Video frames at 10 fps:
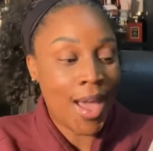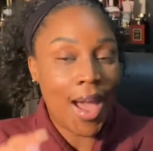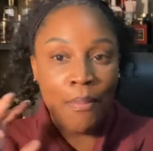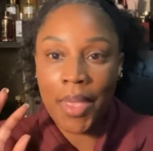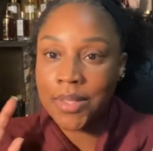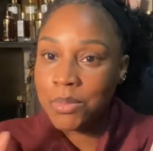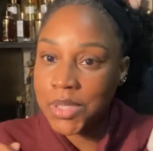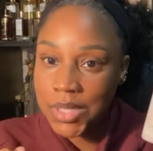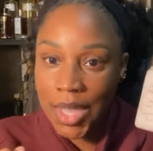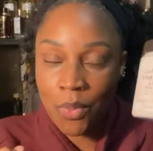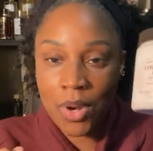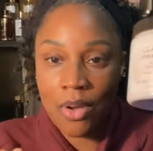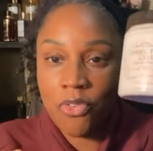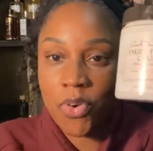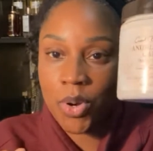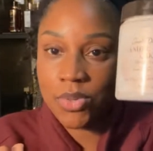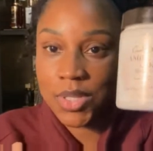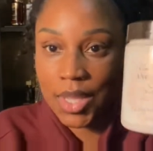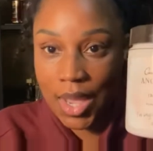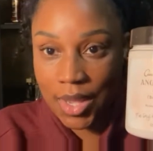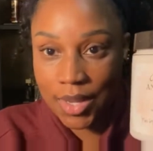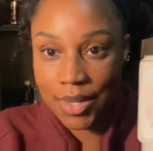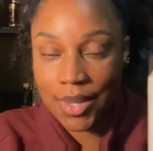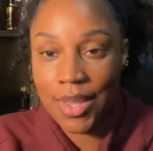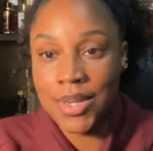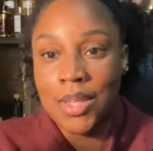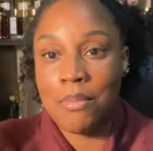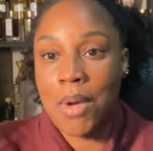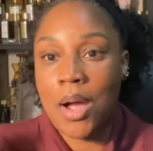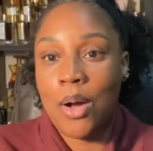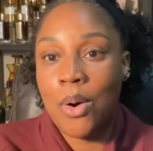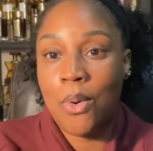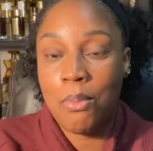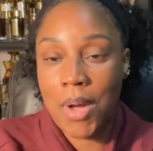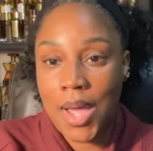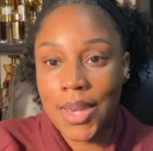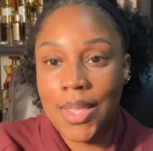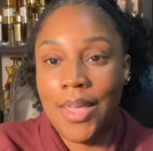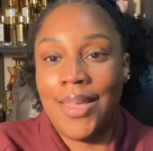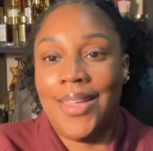I made the mistake when I first got it and did my whole body